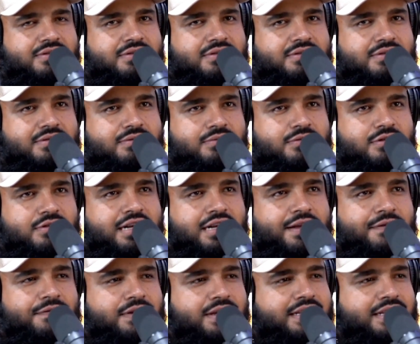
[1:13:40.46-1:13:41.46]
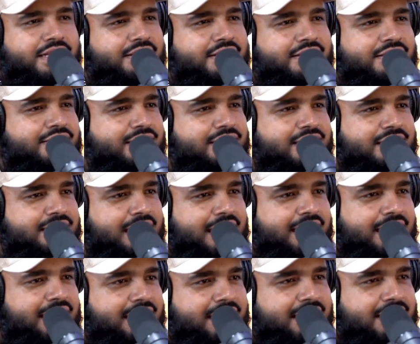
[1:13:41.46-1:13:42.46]
we're not fucking
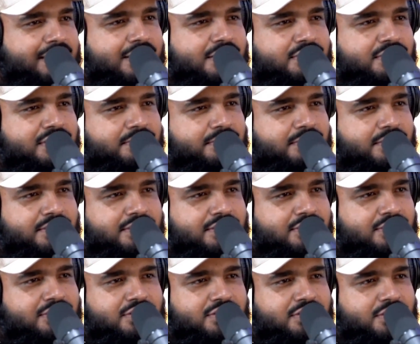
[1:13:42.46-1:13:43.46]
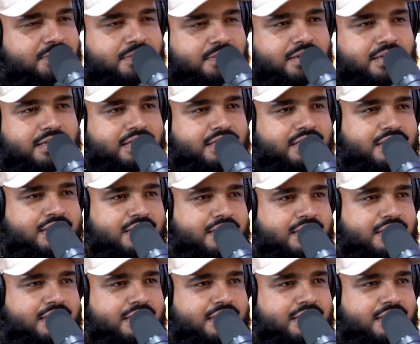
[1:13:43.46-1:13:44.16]
desalinating the ocean, bro. That makes no sense, bro.